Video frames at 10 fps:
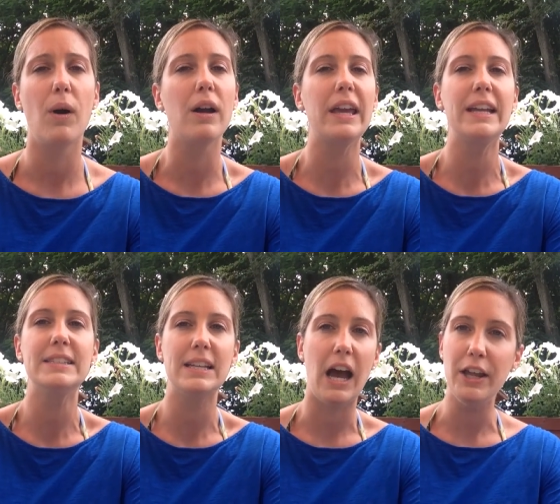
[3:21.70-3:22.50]
Walking
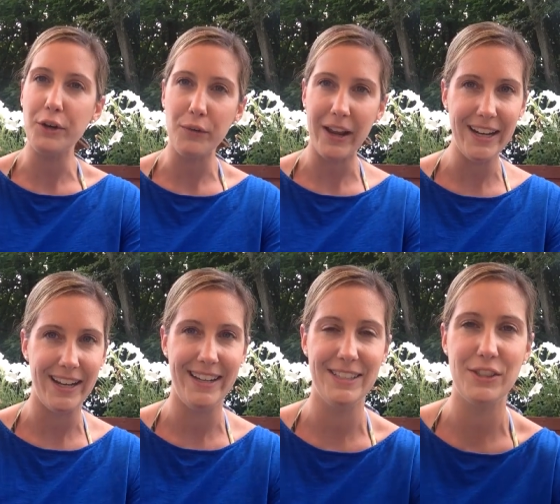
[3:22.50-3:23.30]
is
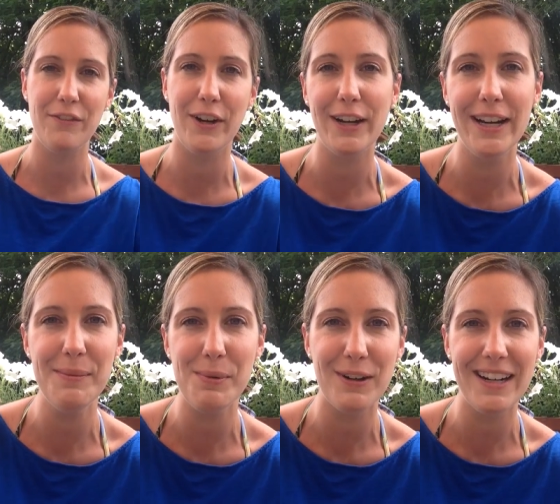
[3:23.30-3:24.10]
underrated. It's a very
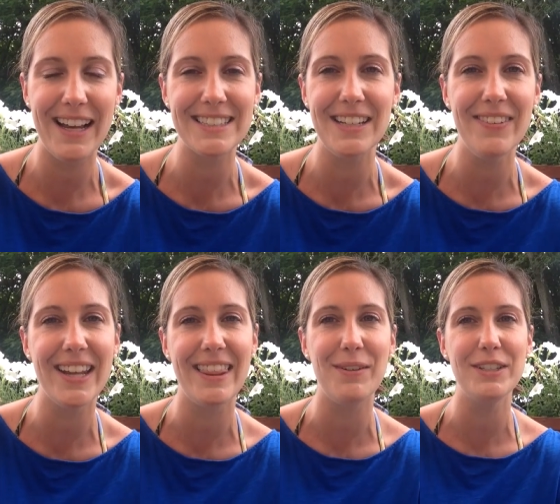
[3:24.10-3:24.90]
important
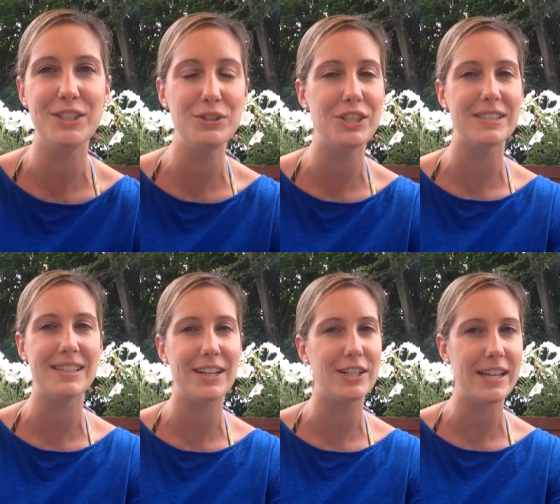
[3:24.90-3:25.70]
activity that we do
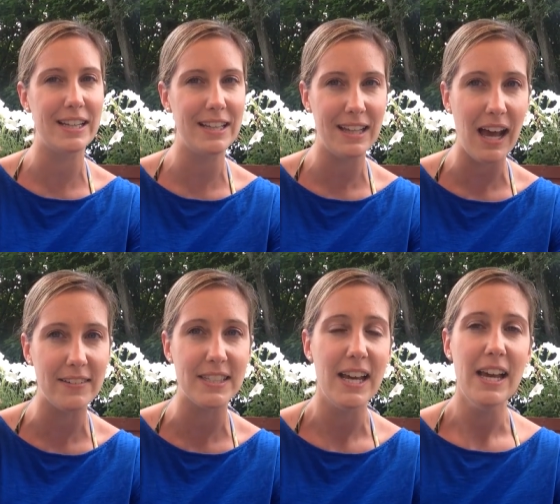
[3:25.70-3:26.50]
just in our daily
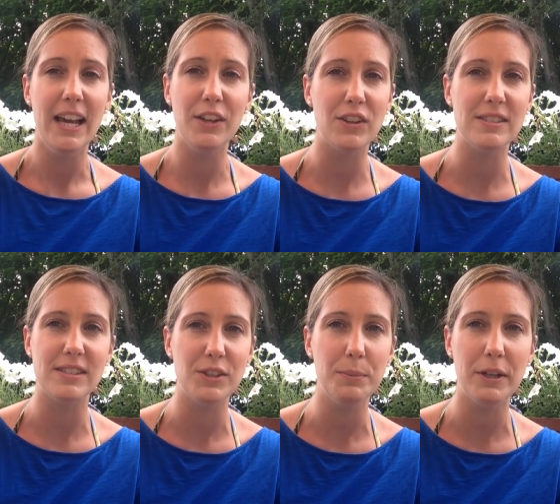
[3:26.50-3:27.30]
lives, and you can
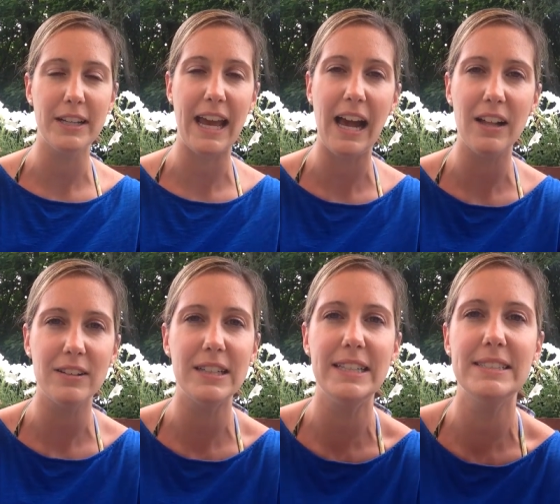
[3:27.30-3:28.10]
still burn
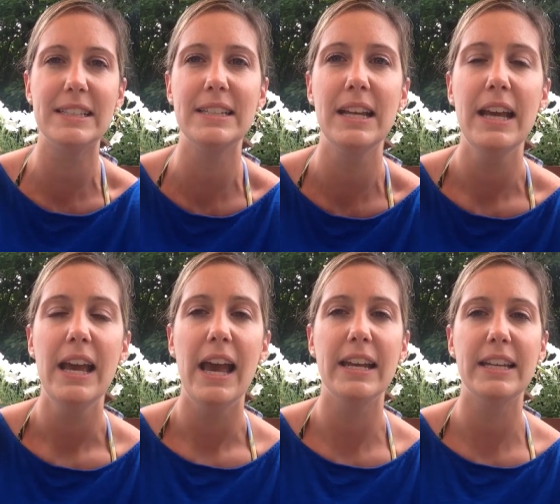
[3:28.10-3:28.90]
calories and
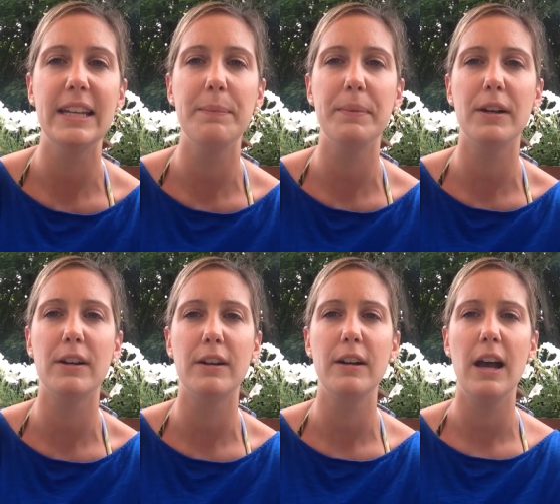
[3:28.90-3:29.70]
and keep
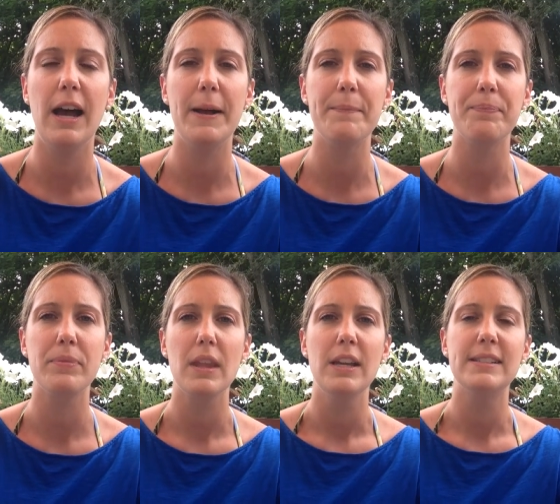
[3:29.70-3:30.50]
your um,
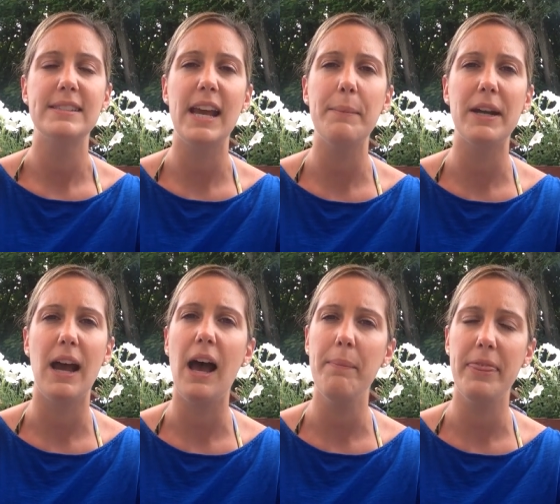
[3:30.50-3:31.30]

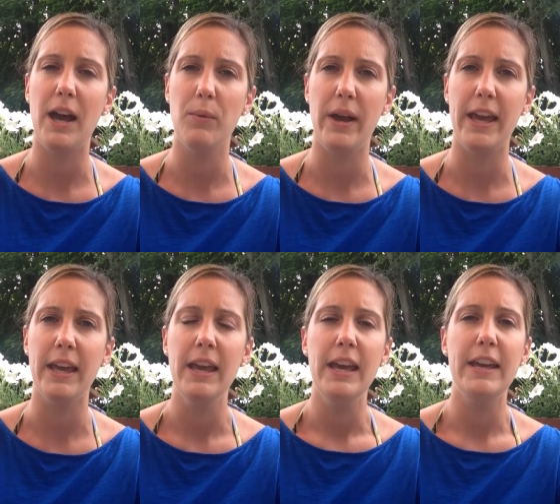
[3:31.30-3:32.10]
stamina up that
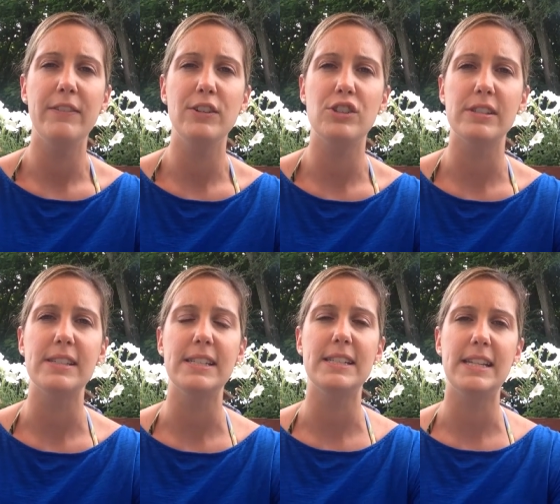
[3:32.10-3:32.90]
way if you
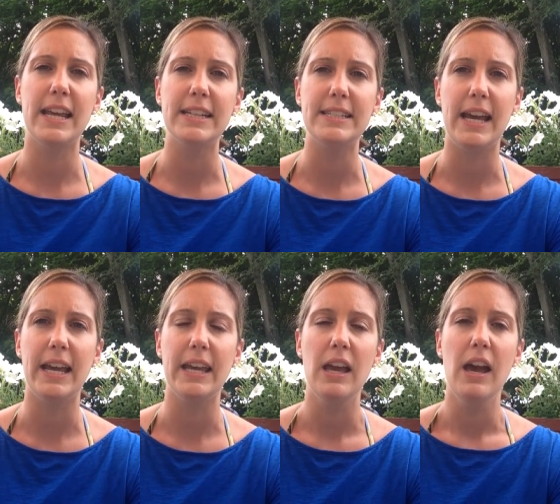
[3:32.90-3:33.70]
just need to take a day.